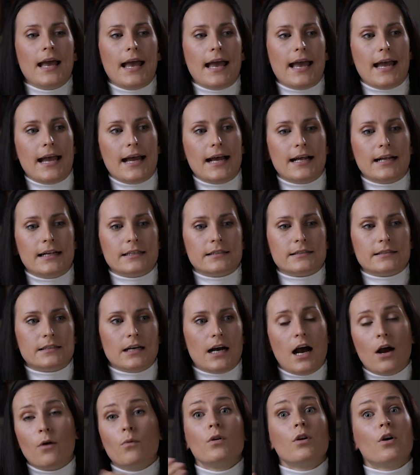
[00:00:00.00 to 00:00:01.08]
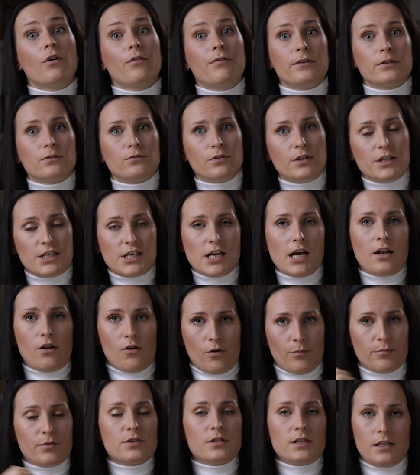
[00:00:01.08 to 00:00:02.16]
And I will offer to the child,
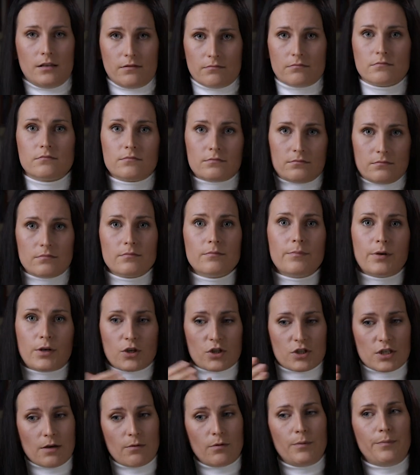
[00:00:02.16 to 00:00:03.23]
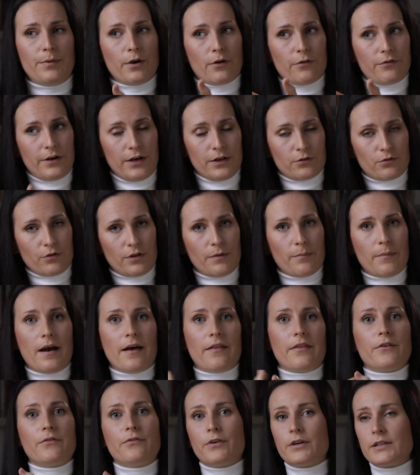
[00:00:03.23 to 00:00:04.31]
obviously, because I will be offering to the
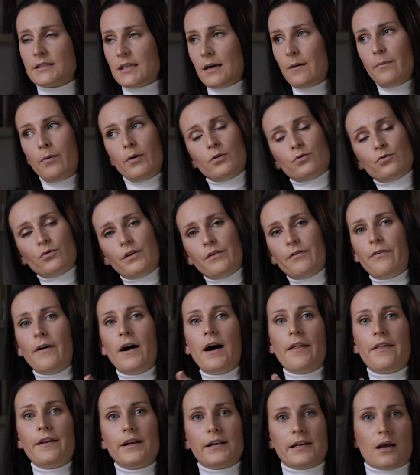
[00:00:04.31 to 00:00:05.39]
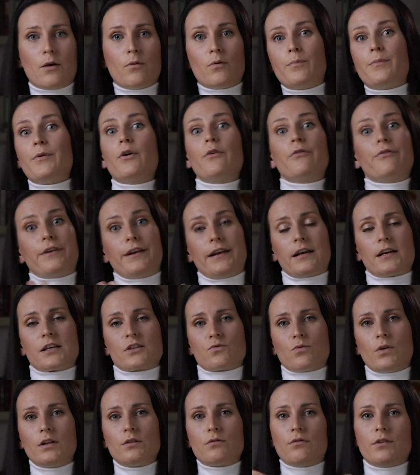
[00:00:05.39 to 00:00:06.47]
mother, for example, to the father, and I will be offering as
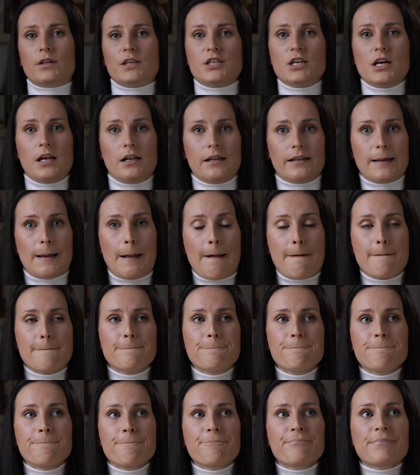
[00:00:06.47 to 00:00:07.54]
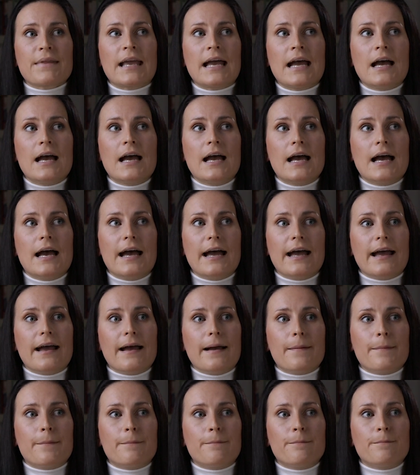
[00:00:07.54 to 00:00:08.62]
well to the child.
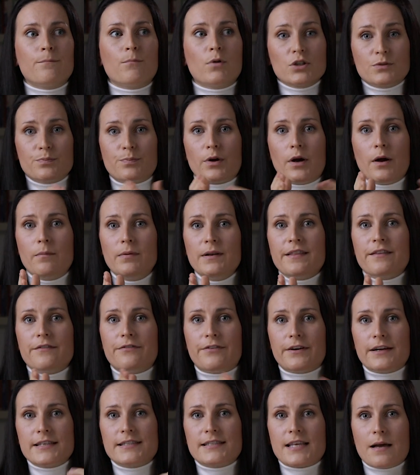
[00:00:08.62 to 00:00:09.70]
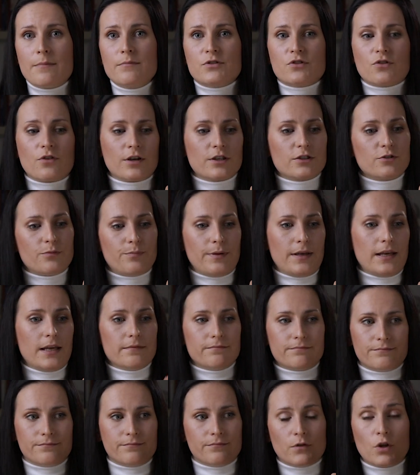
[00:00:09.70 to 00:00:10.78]
Most probably the first time is going to be
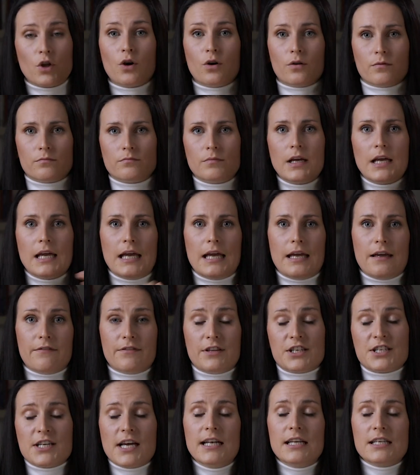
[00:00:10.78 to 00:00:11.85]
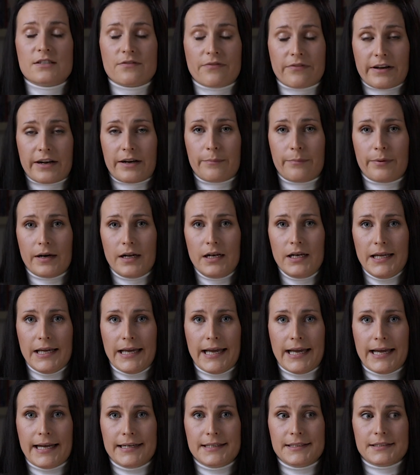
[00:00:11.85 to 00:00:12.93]
no. If the child is verbal
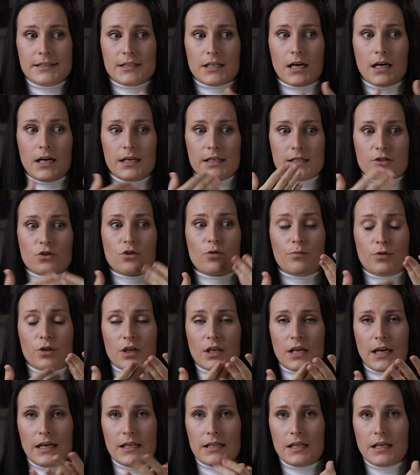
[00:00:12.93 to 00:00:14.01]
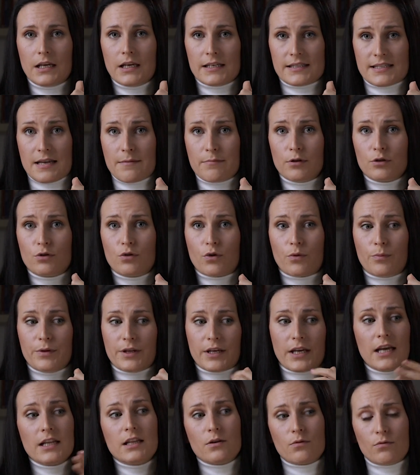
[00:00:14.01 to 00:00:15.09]
and is communicating, is able to
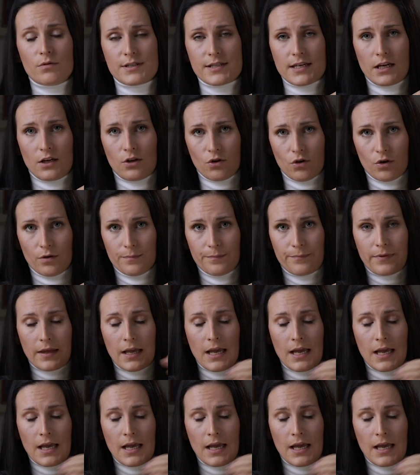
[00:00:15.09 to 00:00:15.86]
communicate, he will say no.